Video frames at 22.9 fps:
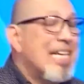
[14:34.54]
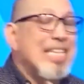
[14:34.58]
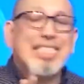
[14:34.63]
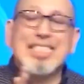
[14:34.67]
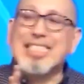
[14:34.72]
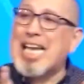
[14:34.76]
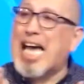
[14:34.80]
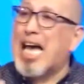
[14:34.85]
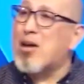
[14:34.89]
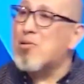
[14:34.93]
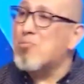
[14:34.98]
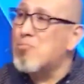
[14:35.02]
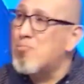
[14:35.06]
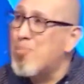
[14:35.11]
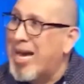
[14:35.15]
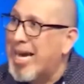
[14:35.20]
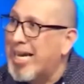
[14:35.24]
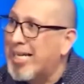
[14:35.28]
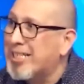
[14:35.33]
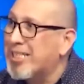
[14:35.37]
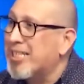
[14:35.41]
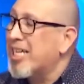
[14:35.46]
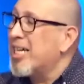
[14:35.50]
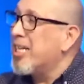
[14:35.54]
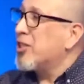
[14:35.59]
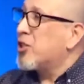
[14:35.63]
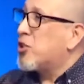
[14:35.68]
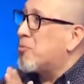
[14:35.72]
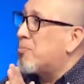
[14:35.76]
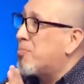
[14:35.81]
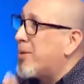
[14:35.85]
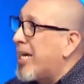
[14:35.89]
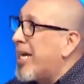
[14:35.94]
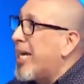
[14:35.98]
It's not meant
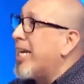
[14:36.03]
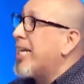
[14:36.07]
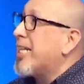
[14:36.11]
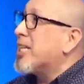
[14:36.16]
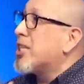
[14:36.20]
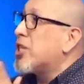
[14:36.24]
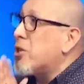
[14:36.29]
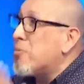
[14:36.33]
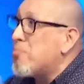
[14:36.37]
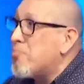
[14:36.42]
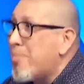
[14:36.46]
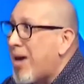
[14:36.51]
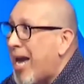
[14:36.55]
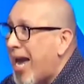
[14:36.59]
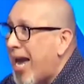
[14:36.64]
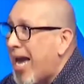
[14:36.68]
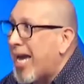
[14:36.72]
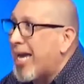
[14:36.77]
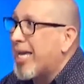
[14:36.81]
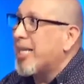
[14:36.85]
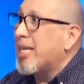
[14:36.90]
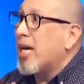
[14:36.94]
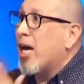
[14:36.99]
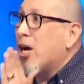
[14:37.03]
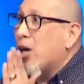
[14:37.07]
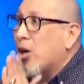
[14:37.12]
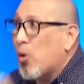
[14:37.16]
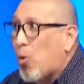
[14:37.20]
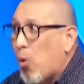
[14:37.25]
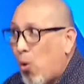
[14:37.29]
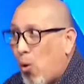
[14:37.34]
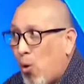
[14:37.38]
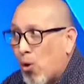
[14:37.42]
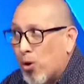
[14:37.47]
to be the main
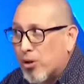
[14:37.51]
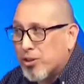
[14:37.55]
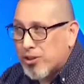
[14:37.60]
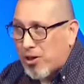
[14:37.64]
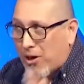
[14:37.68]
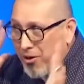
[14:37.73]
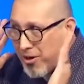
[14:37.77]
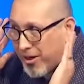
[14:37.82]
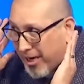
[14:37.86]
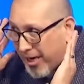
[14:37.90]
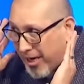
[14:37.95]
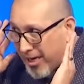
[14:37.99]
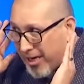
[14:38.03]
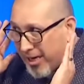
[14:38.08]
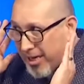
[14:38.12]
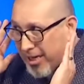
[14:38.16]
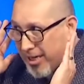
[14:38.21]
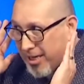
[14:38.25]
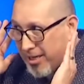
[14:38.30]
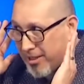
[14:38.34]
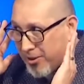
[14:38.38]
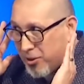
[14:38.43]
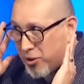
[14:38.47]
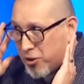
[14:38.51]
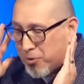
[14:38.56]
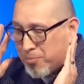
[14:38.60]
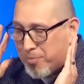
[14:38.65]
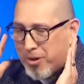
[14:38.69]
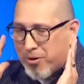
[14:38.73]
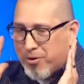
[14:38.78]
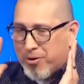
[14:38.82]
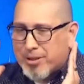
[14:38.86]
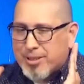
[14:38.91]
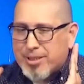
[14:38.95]
course. Are you getting it in your
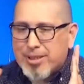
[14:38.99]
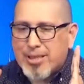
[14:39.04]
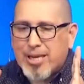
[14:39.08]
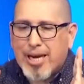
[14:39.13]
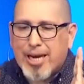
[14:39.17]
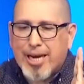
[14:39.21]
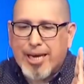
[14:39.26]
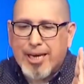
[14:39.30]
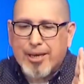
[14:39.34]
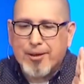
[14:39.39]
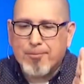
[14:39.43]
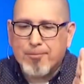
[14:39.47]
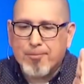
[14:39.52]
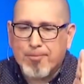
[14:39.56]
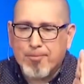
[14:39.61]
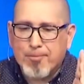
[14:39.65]
spirit today?